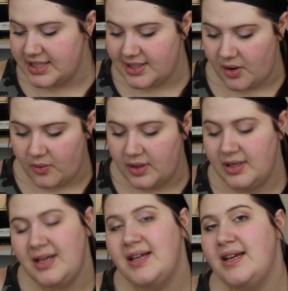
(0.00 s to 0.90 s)
So
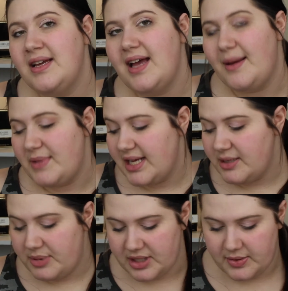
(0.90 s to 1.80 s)
I'm not
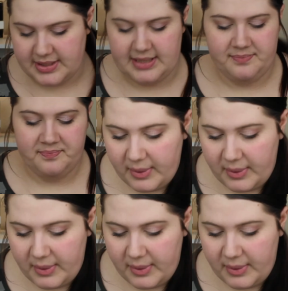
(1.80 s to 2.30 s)
going to put those in.